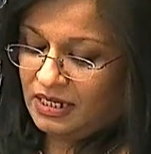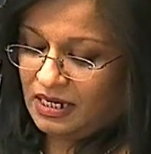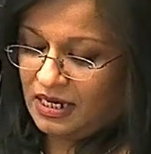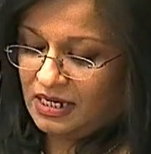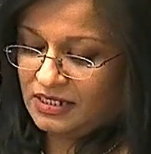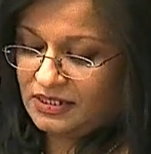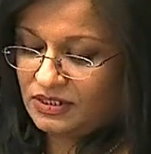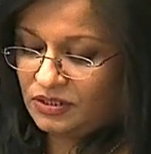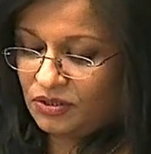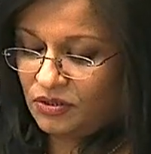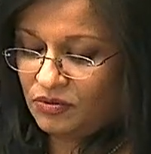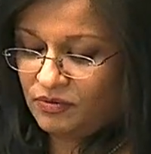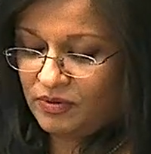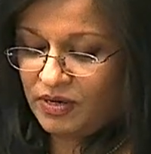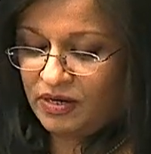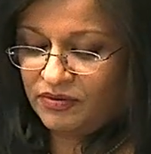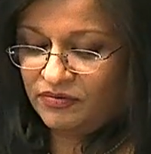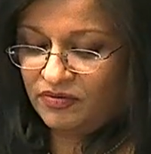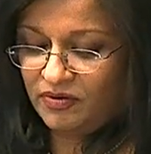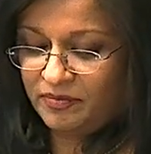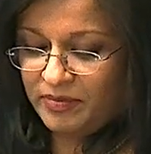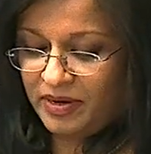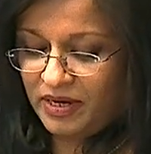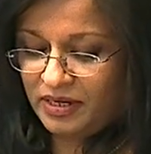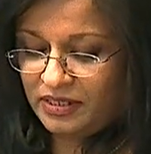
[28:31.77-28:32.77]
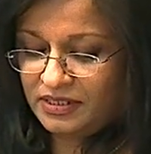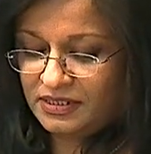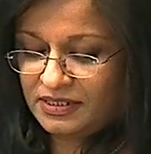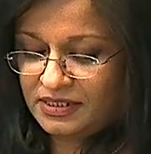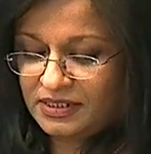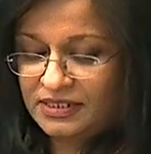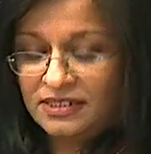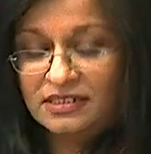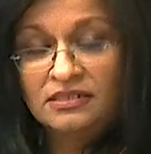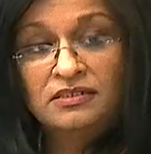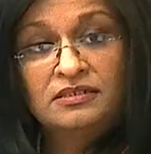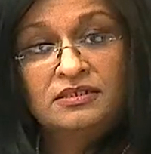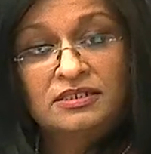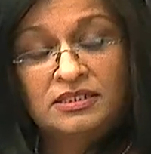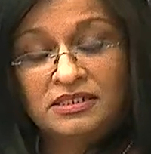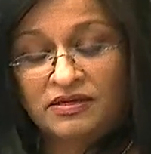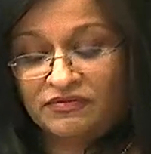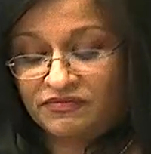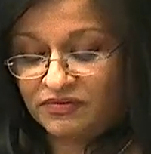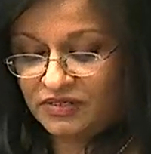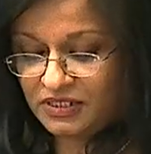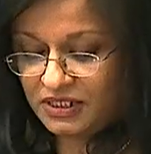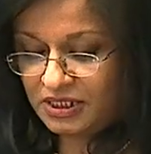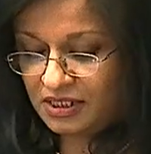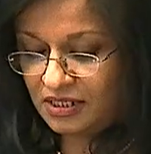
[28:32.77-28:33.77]
as the Quran reminds us
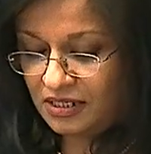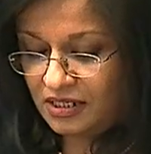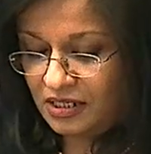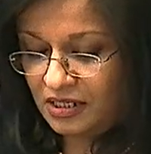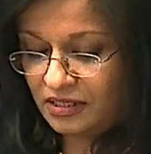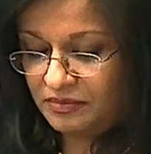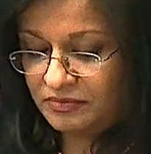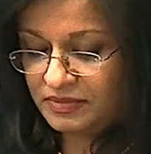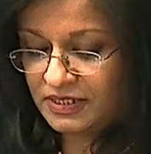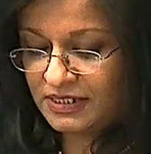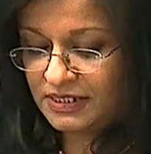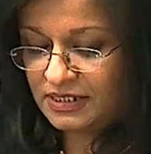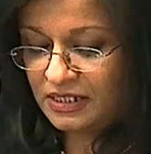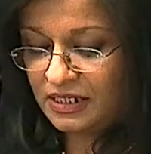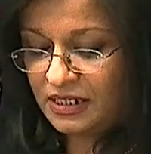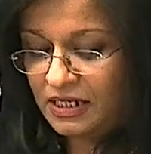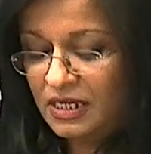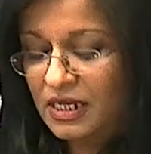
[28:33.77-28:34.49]
several times.